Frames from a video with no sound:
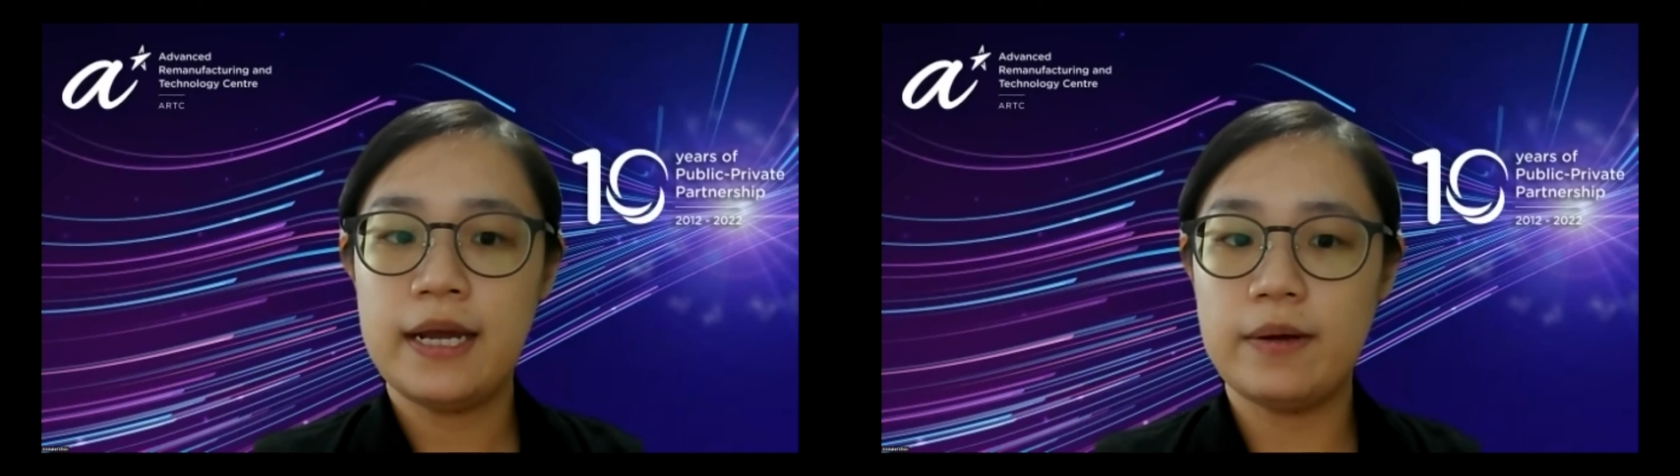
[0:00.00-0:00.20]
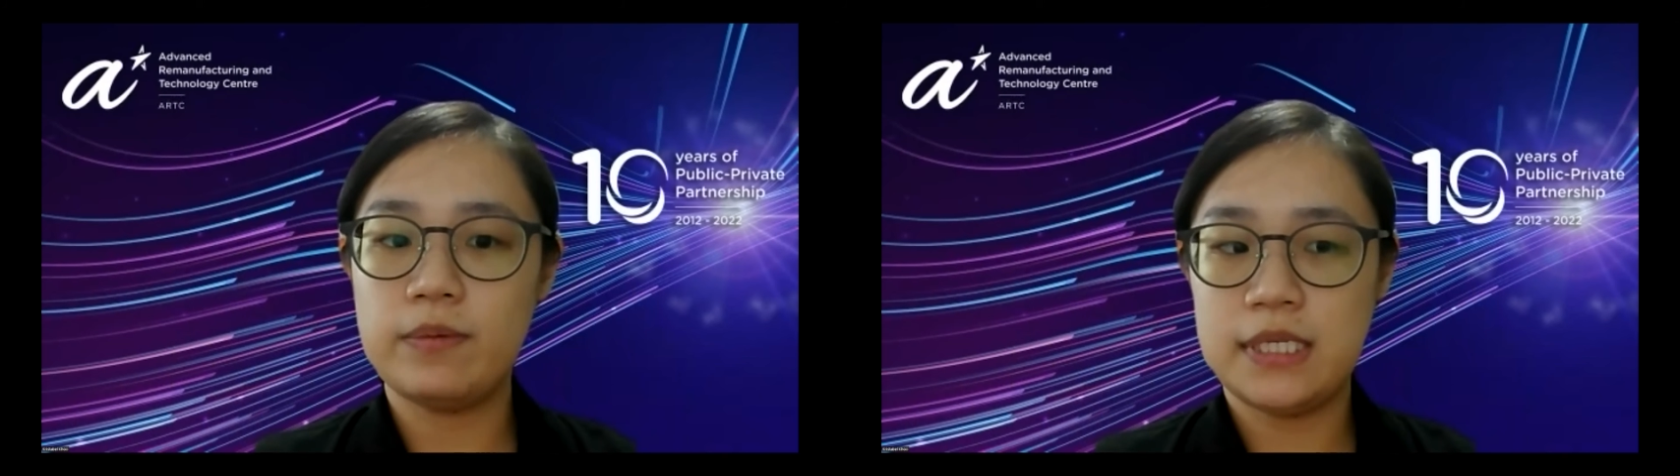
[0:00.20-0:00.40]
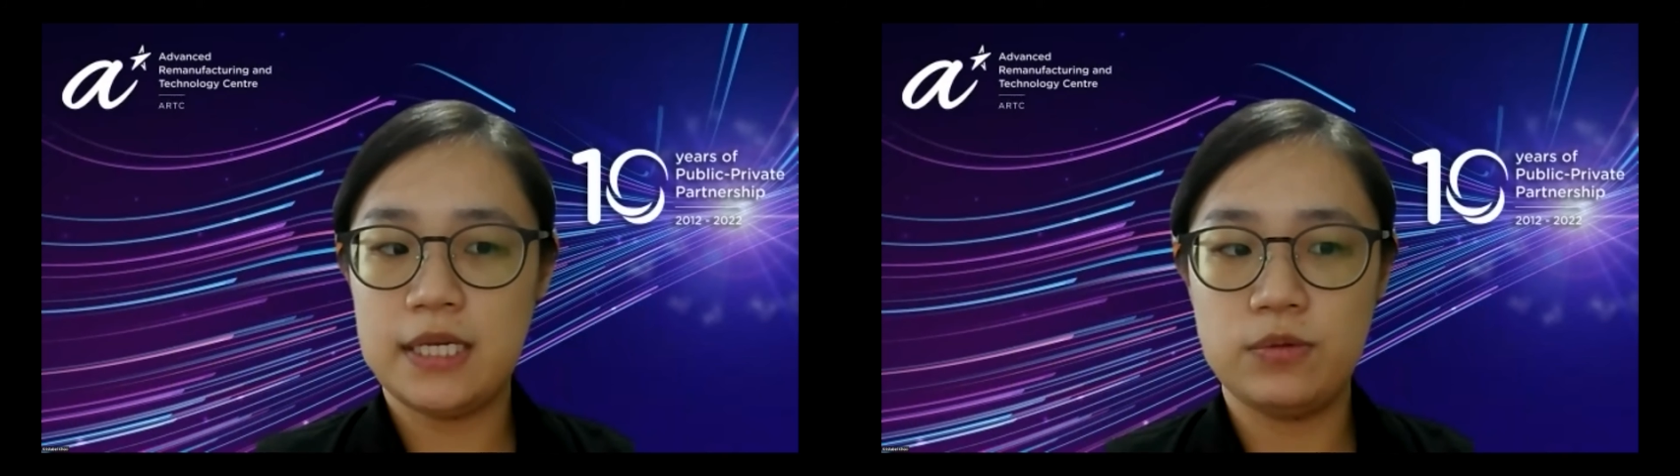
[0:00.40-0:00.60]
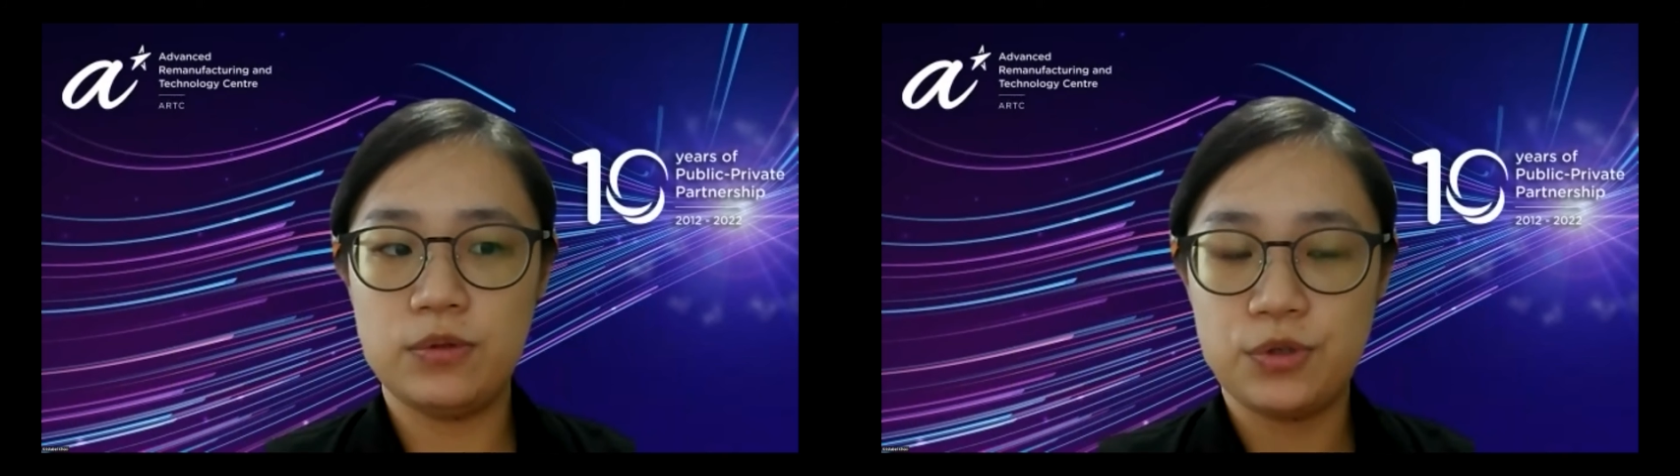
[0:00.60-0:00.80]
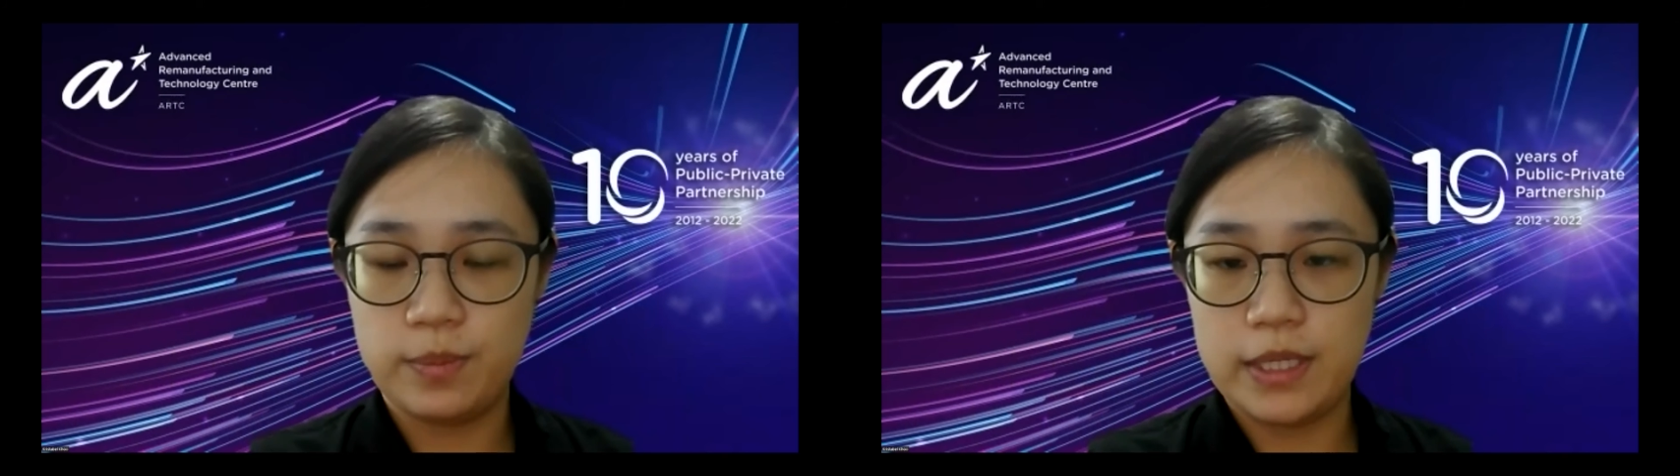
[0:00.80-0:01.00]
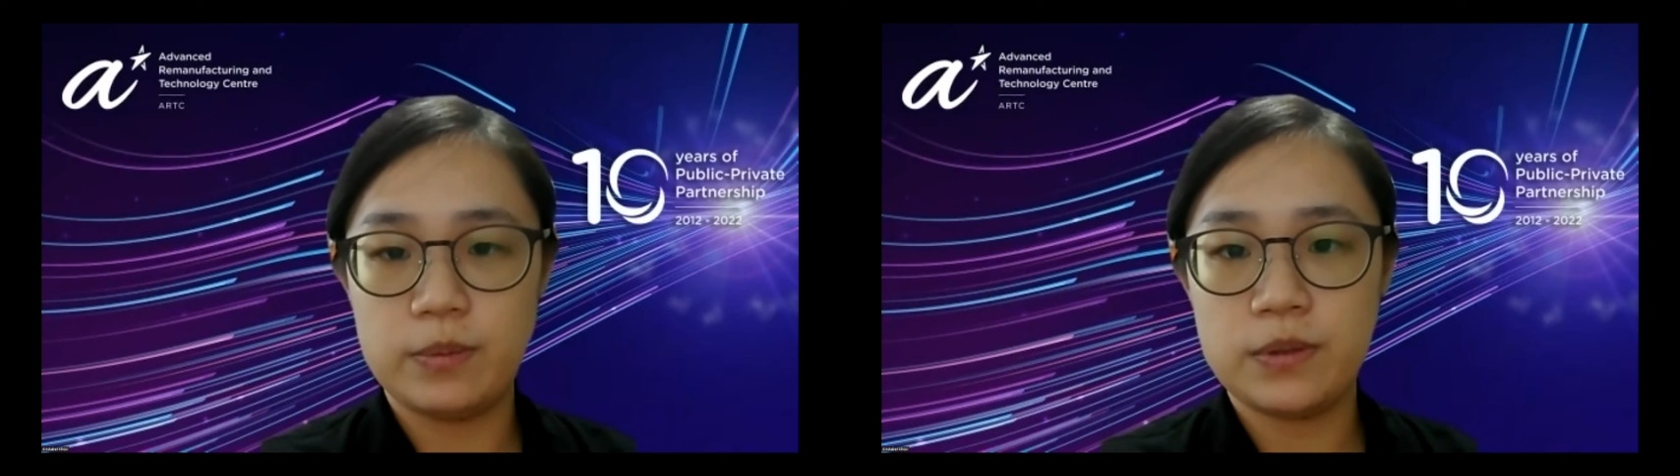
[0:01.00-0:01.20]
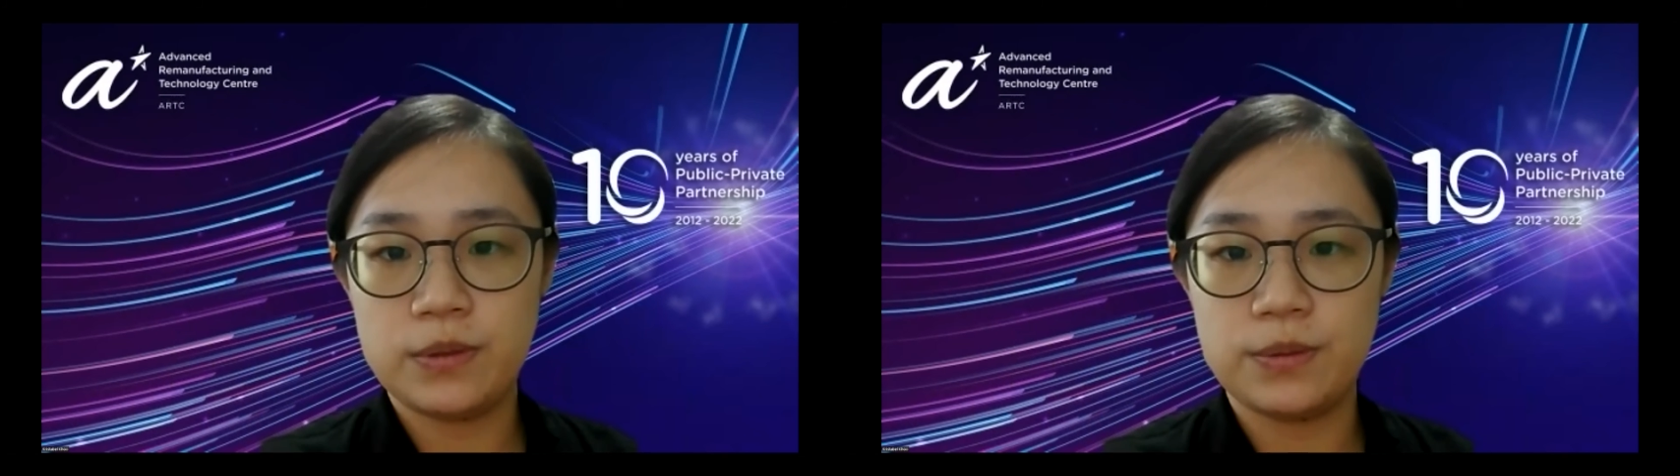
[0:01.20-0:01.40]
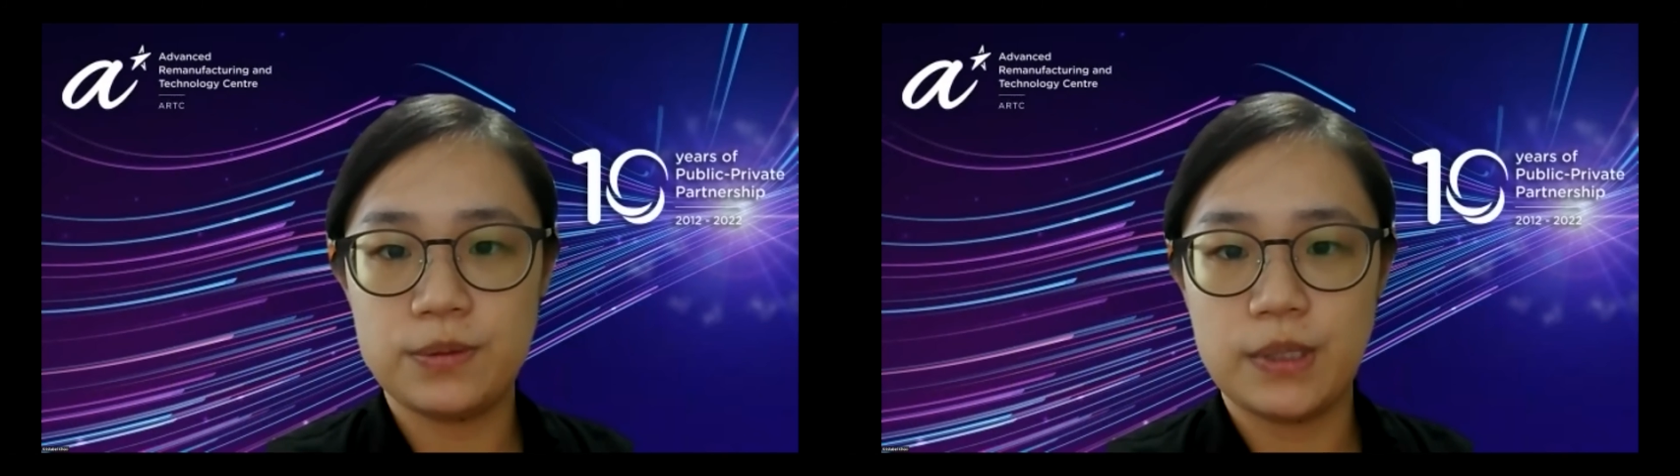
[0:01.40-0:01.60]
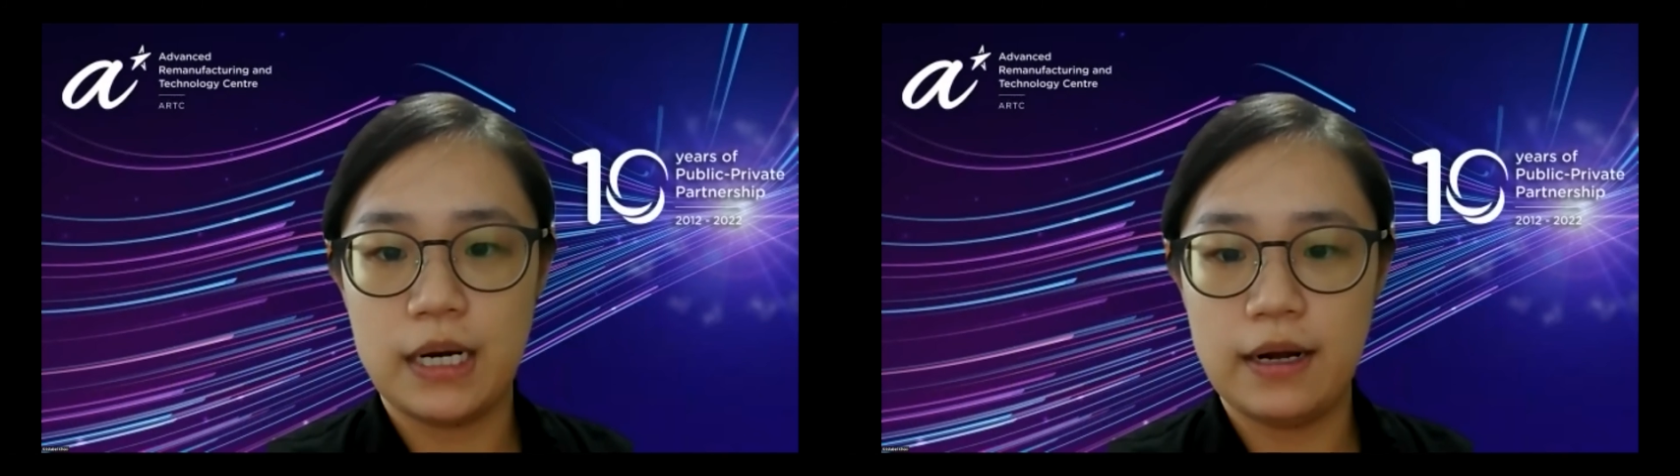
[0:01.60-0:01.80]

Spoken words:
I would say you should be able to